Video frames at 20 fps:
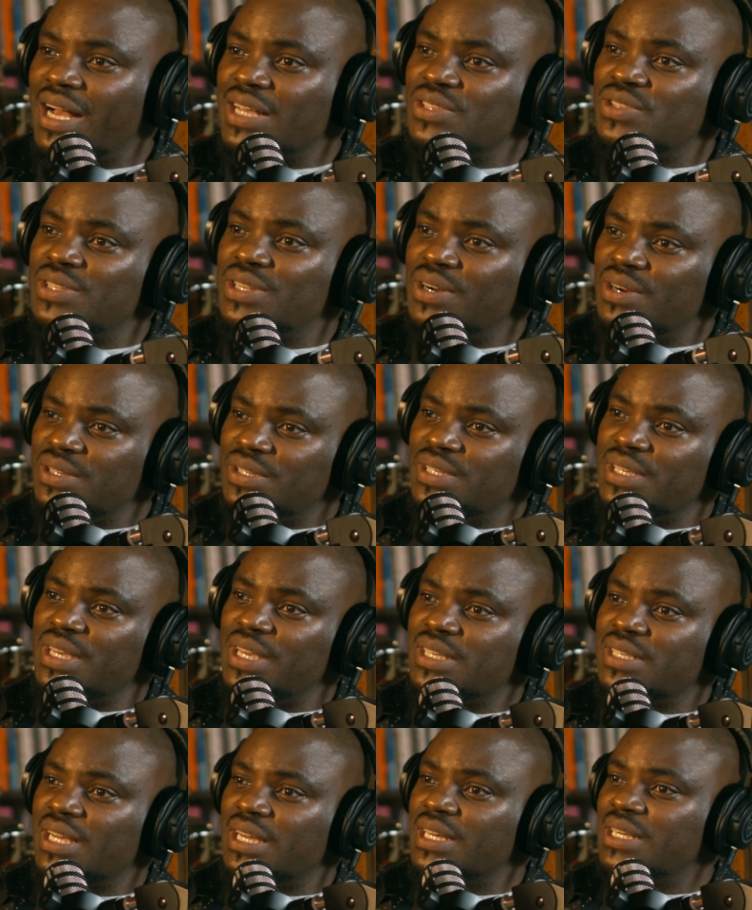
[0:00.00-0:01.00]
as
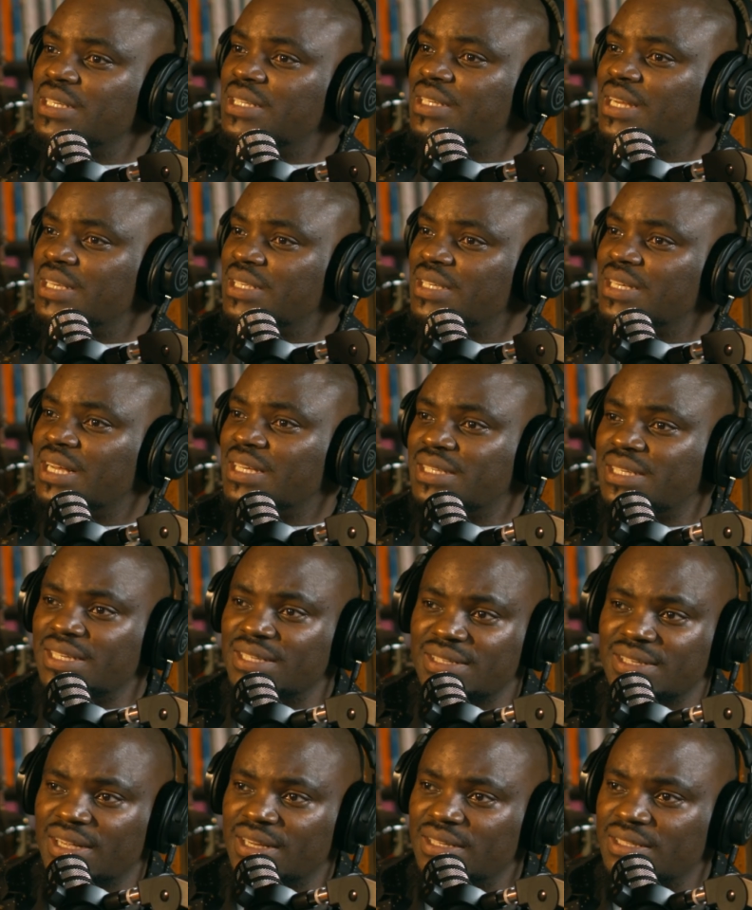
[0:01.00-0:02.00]
nurses and nursing
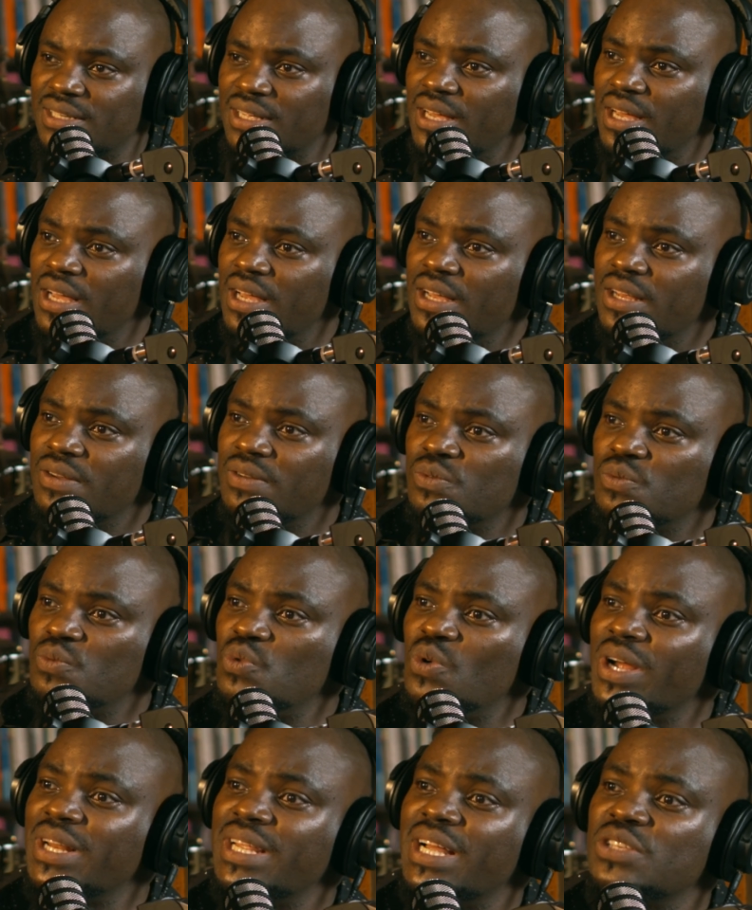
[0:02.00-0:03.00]
assistants
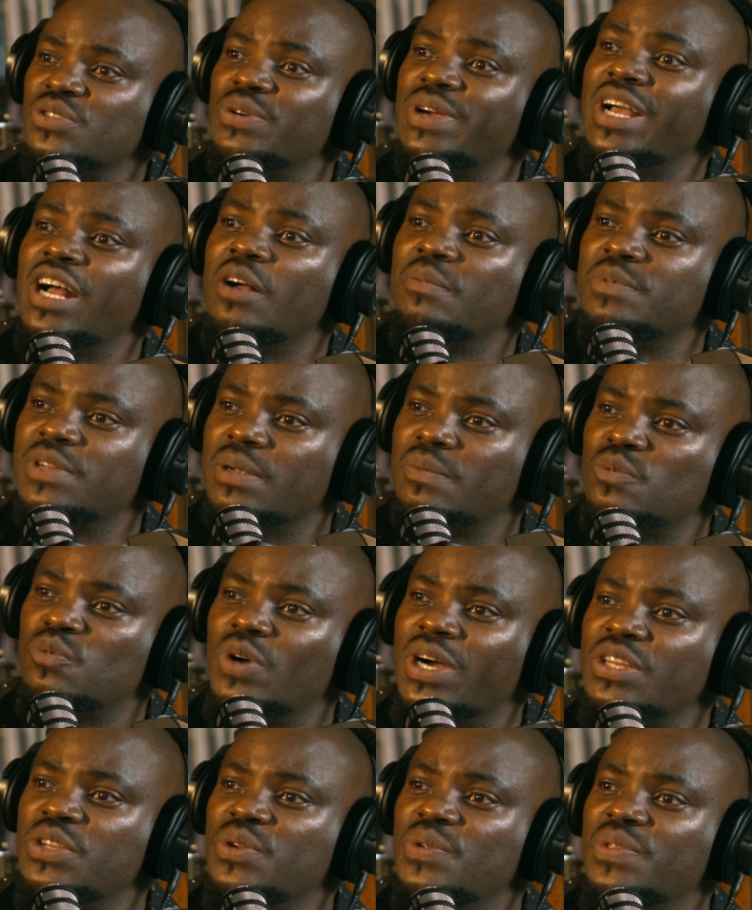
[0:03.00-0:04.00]
who are there to help them,
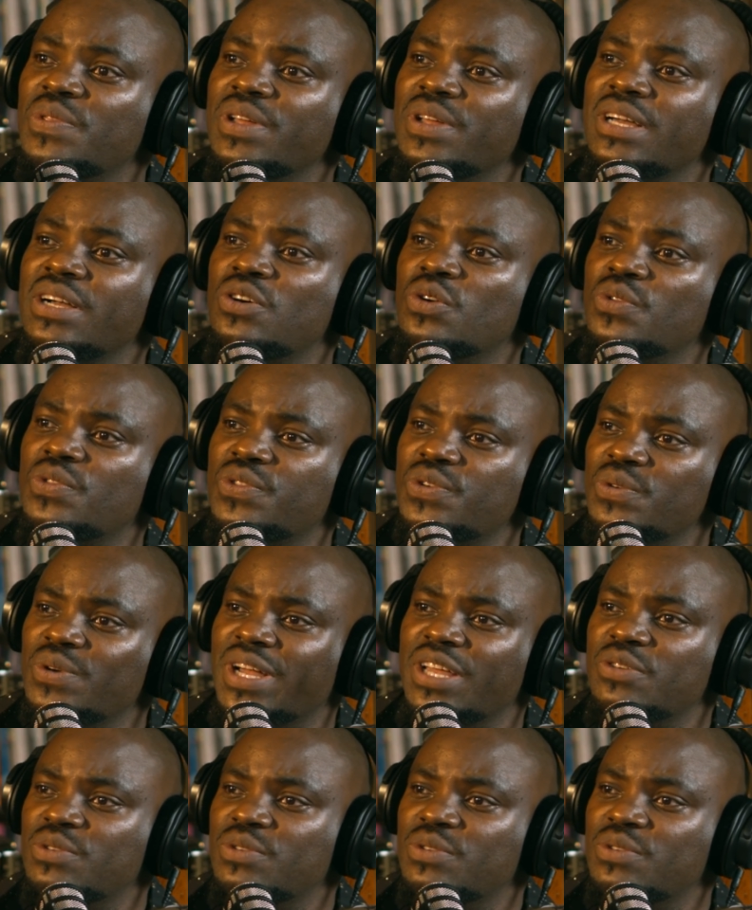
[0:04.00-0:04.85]
what do you think they go through? Can